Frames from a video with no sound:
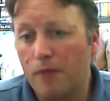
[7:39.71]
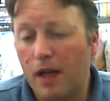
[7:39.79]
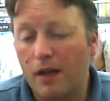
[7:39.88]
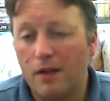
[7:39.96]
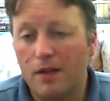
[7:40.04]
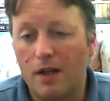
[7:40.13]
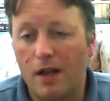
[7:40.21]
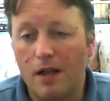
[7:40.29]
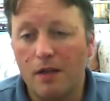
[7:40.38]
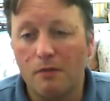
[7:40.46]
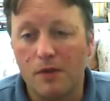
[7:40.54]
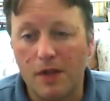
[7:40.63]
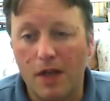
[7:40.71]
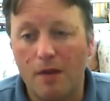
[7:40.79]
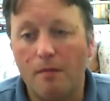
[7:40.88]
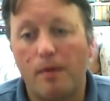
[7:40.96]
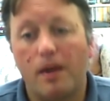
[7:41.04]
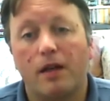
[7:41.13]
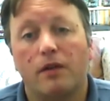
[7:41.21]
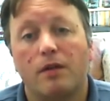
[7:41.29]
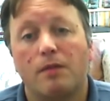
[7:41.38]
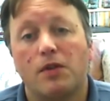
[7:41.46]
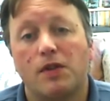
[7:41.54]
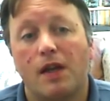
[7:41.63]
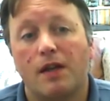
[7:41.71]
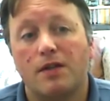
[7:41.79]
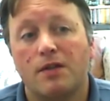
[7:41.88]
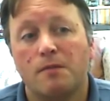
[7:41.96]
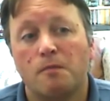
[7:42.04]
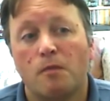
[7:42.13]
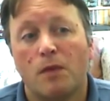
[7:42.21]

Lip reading: back in the day. It was a game I played on the MSX.